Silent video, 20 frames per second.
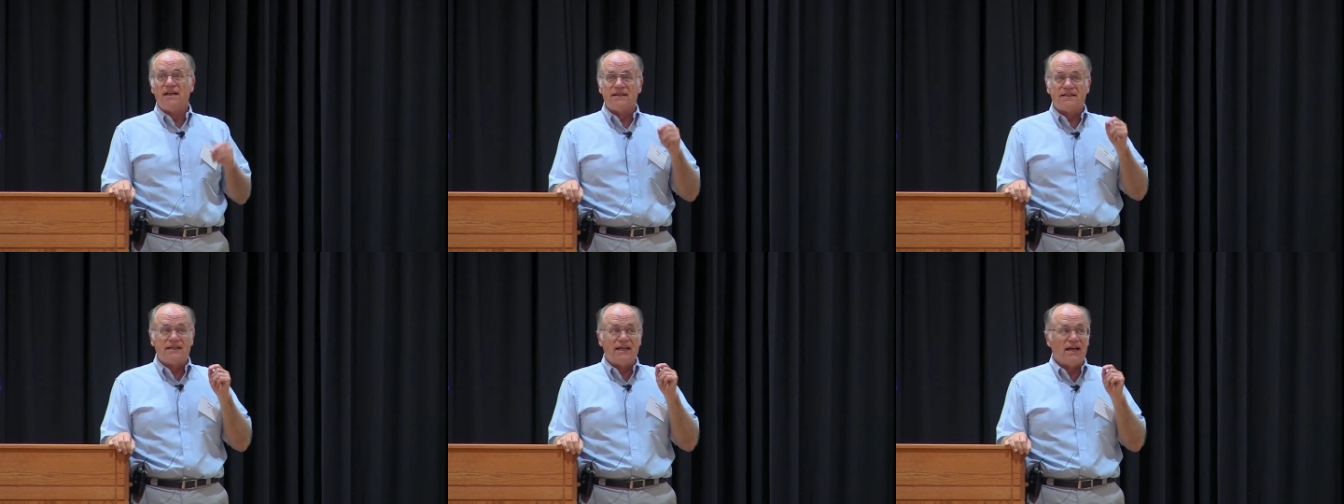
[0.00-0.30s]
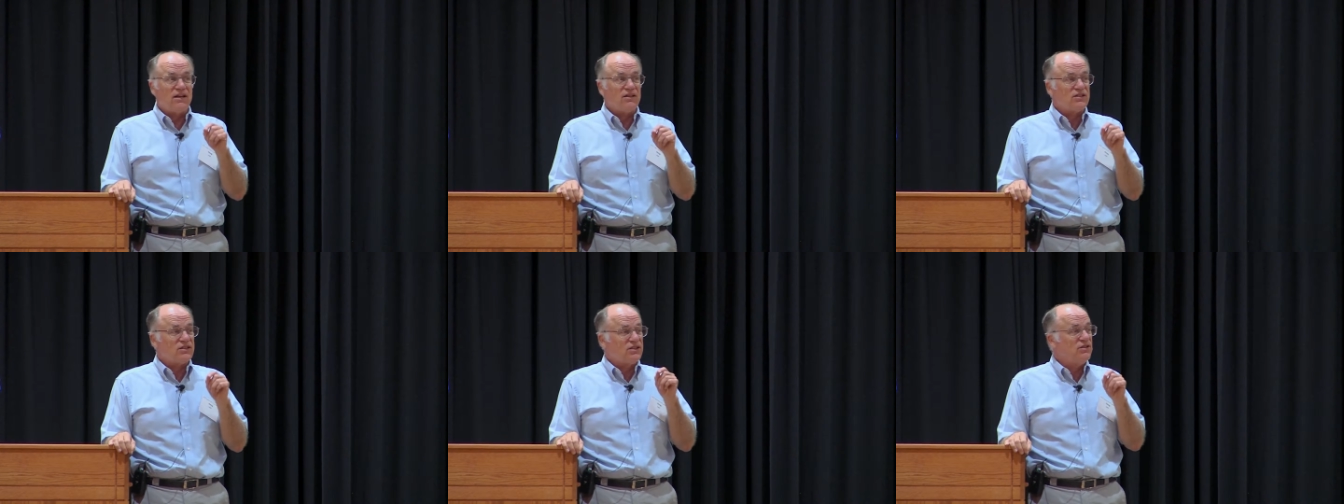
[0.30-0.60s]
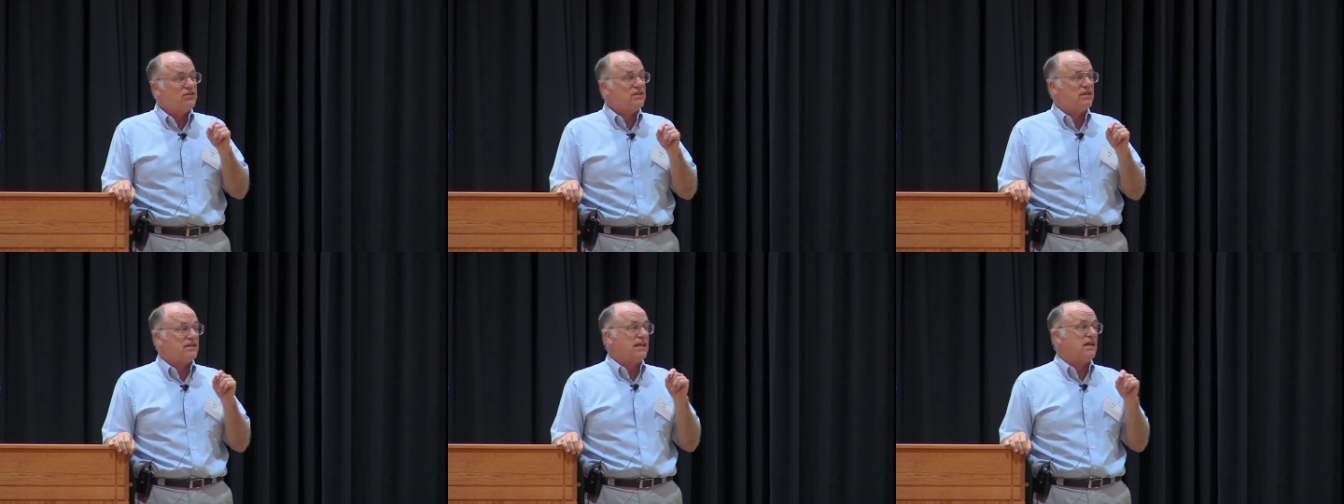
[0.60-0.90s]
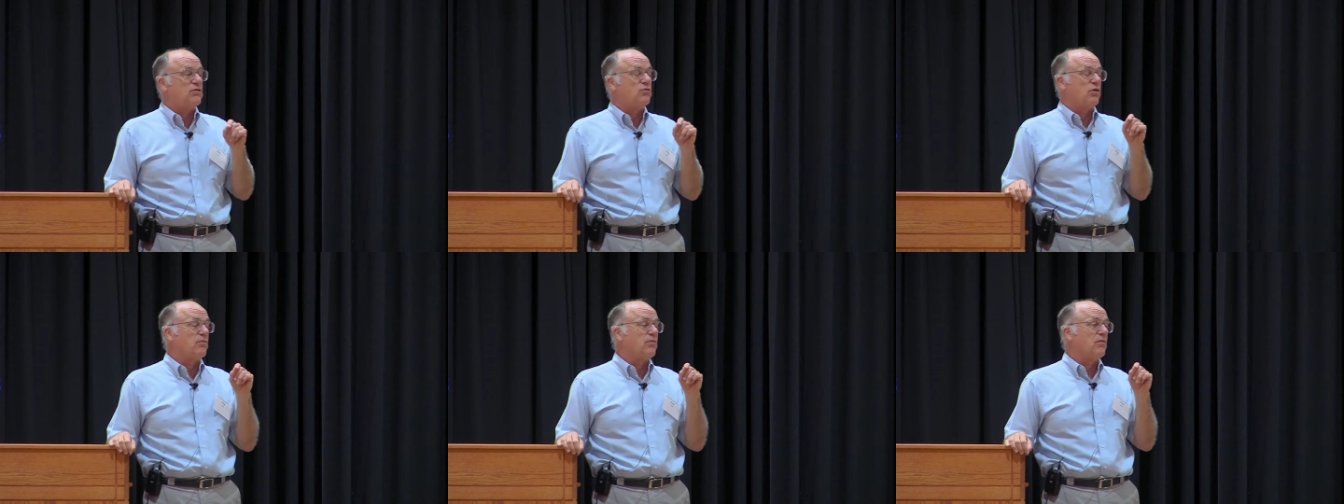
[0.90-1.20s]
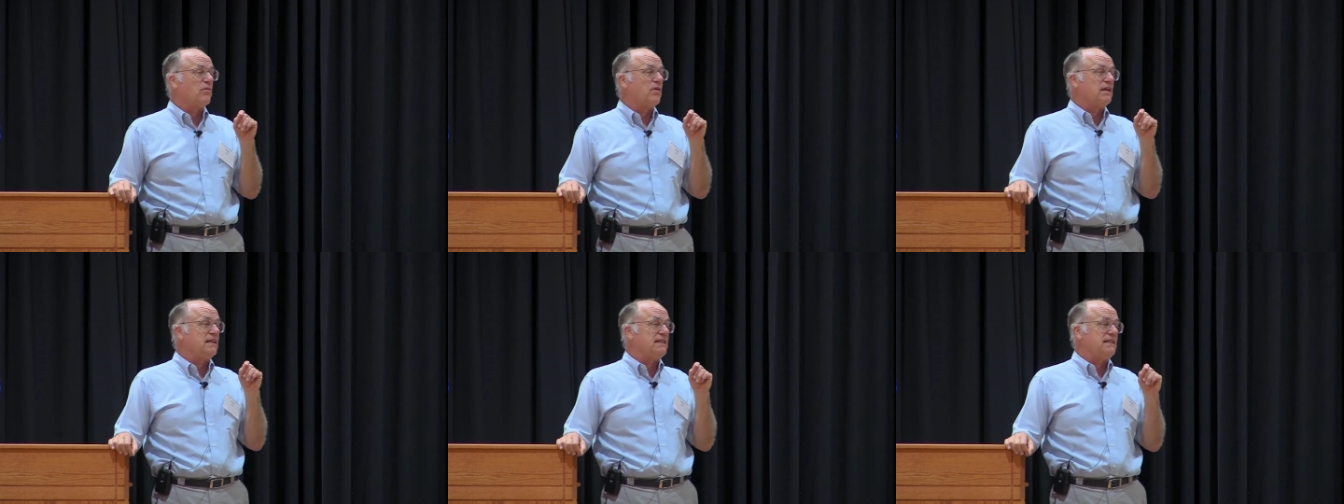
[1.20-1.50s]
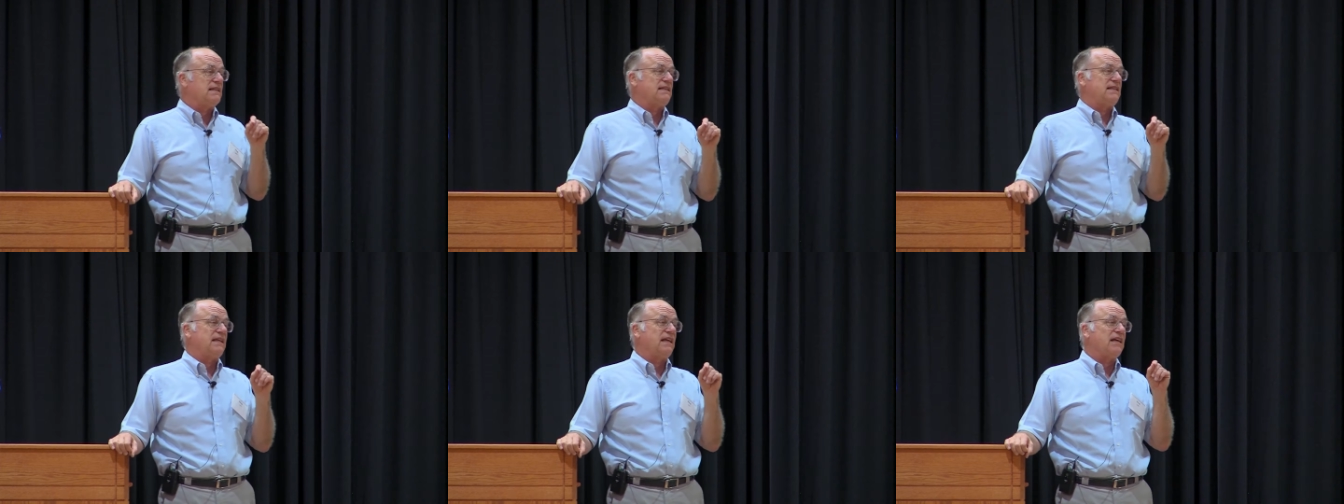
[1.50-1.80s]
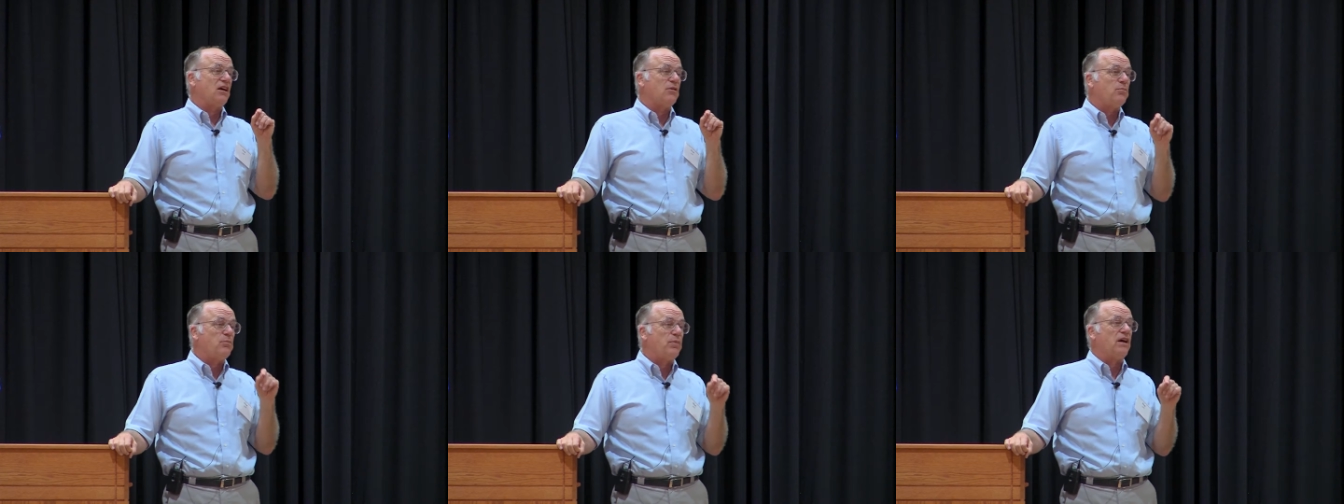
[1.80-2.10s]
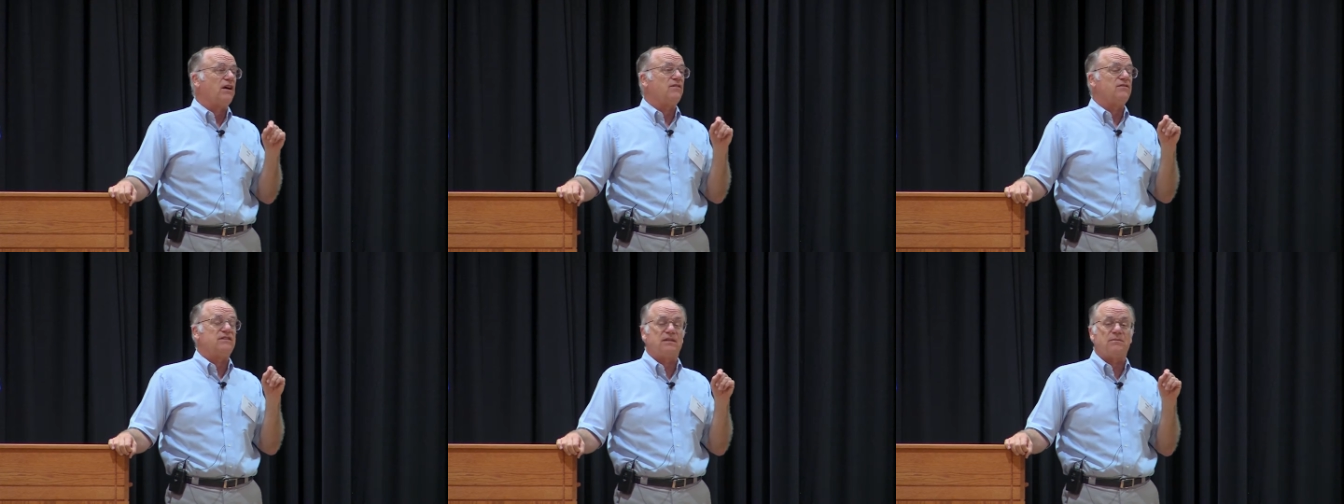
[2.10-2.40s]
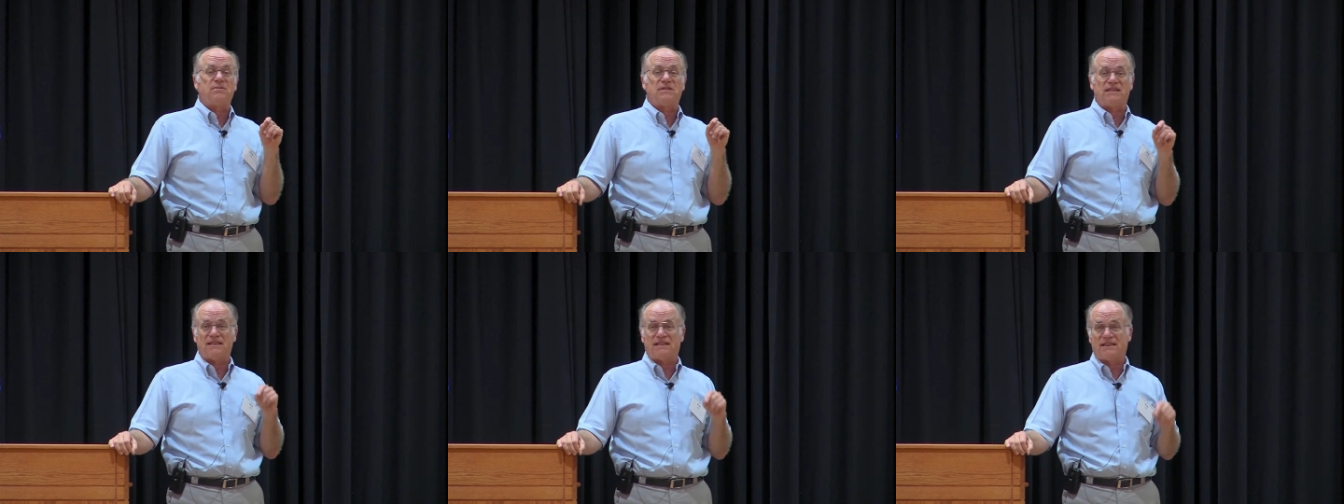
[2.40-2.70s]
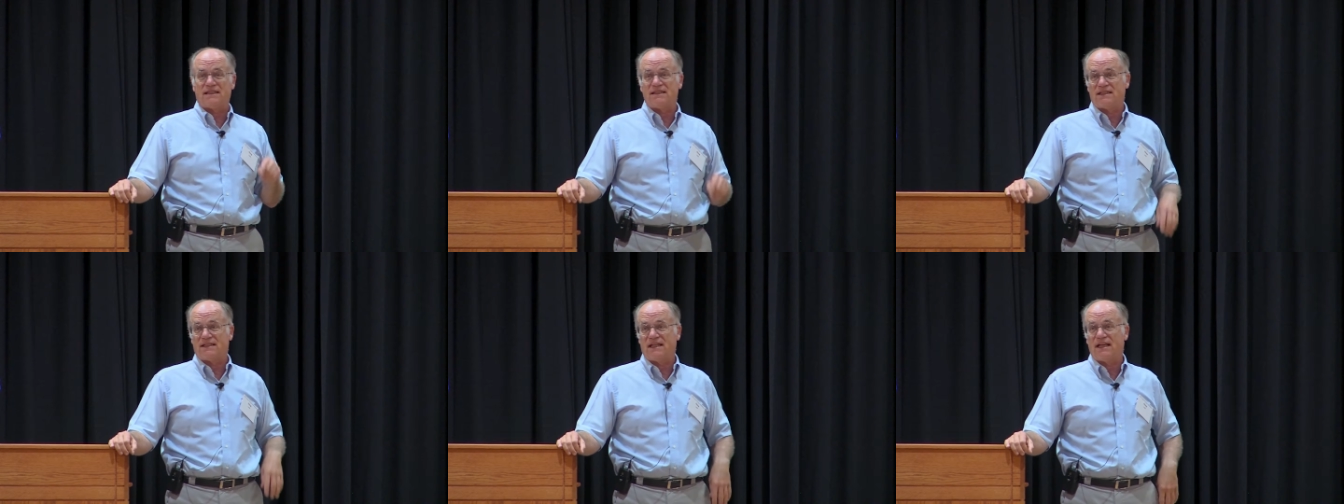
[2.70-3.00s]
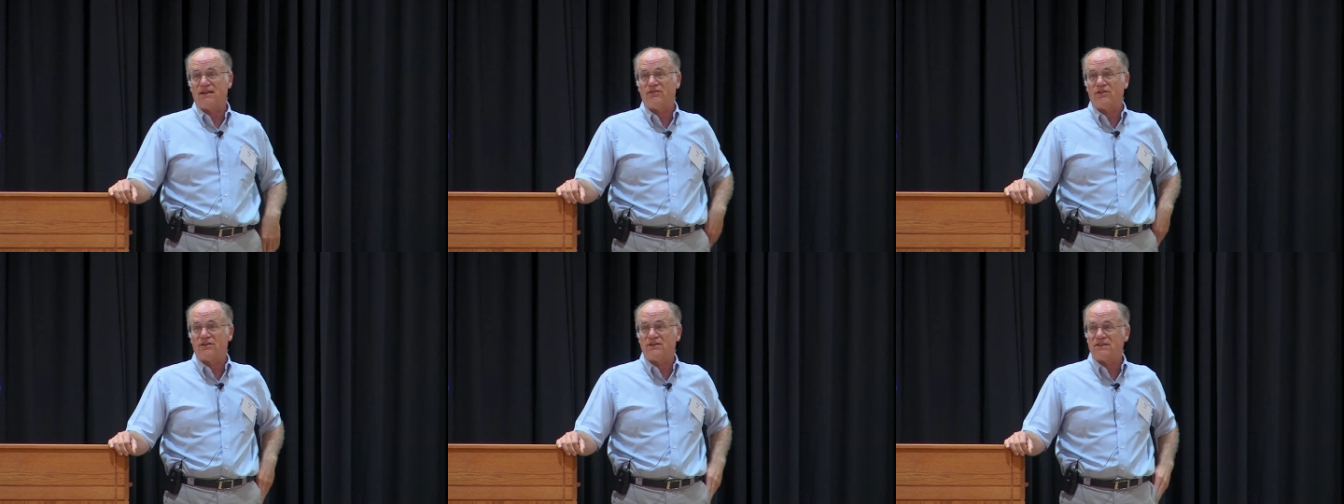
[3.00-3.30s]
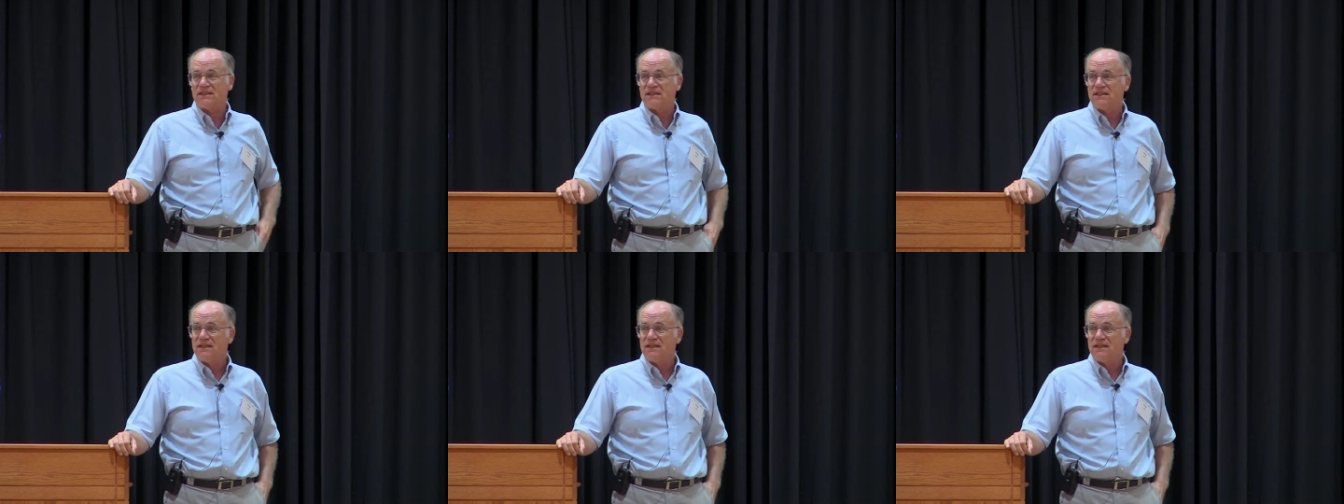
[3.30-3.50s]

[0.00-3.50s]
tells you that they were existing above subsistence levels.